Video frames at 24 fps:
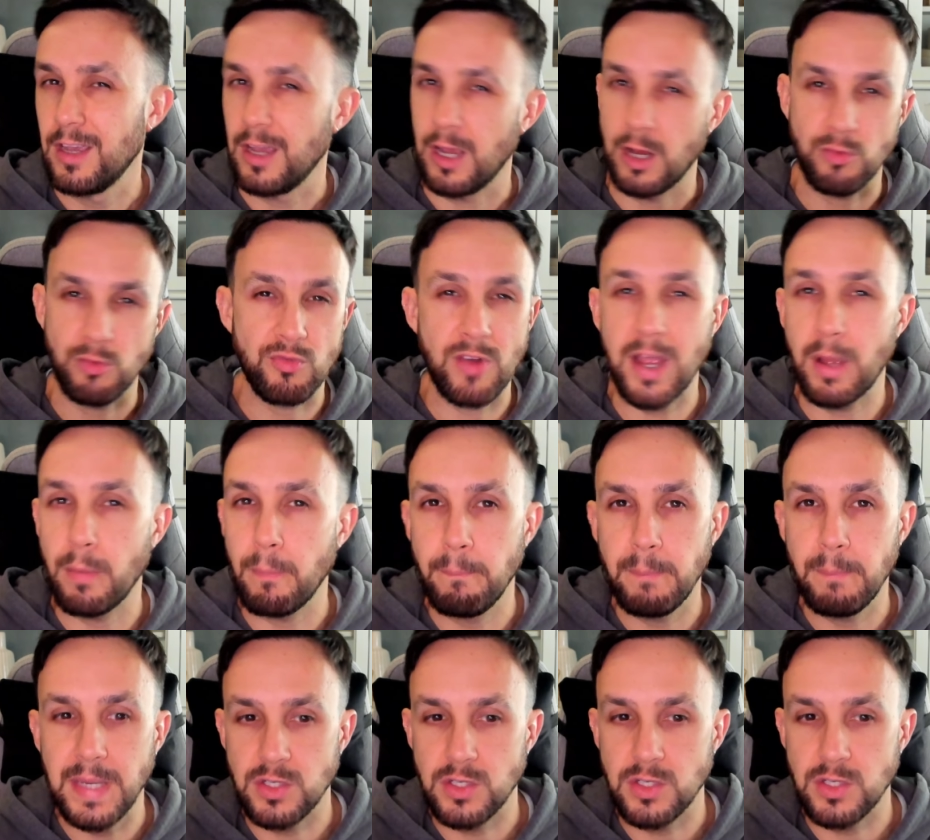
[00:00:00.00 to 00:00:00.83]

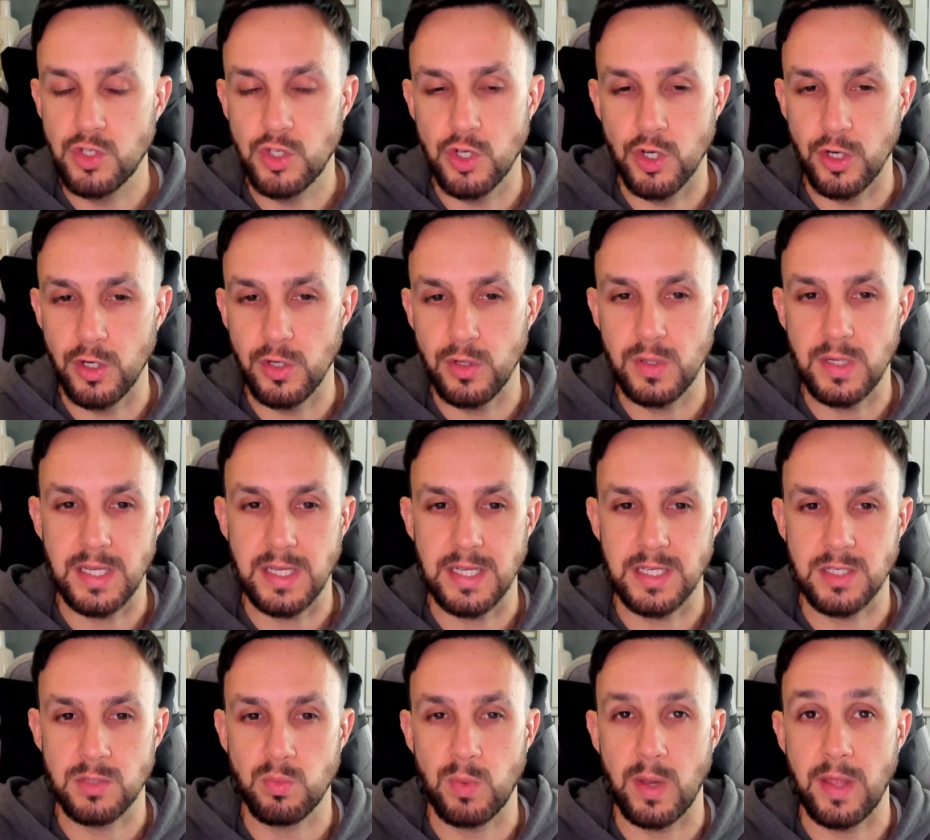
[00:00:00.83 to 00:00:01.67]
around mid-June
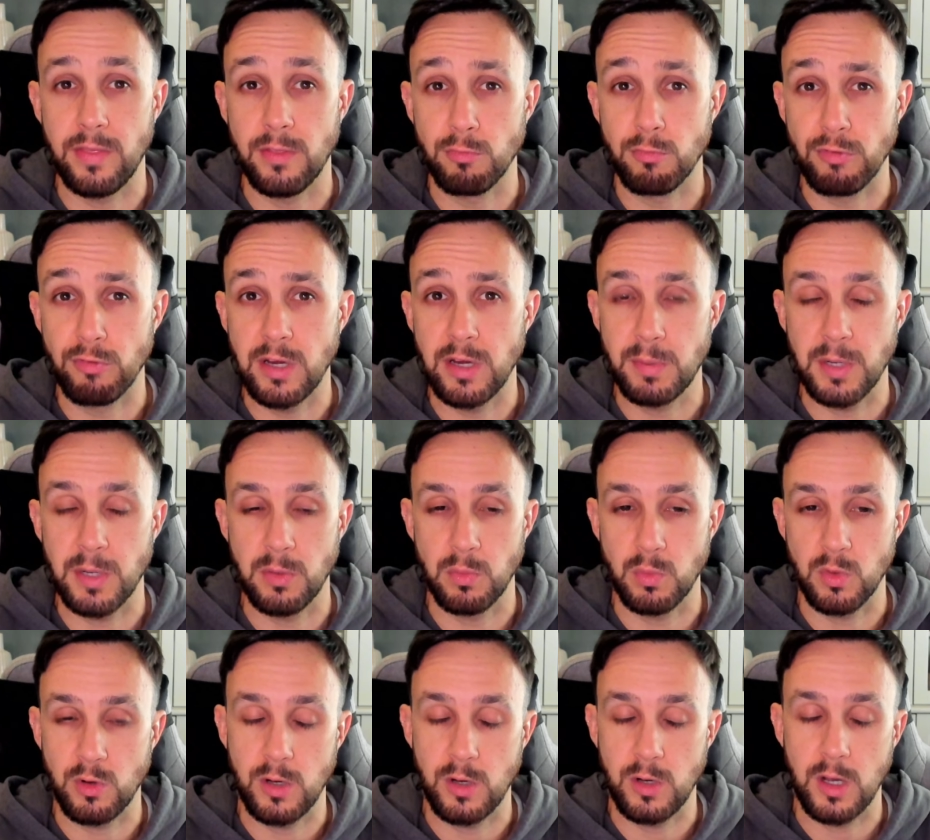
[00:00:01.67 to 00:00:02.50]
is when the
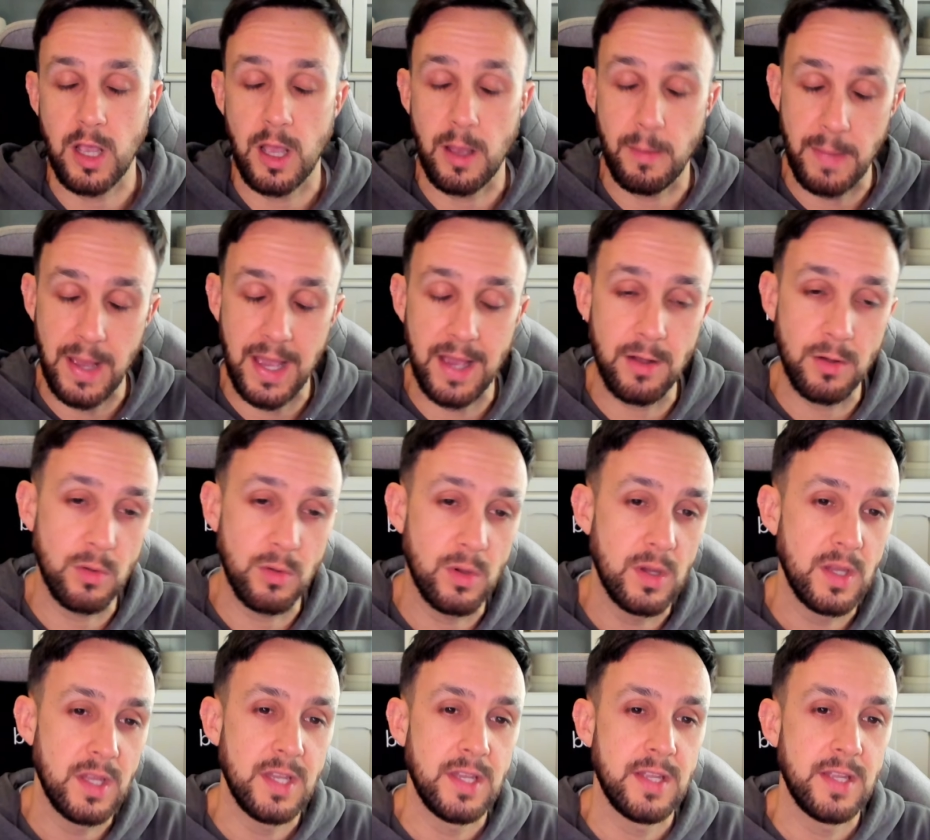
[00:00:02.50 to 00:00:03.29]
reprint will come out.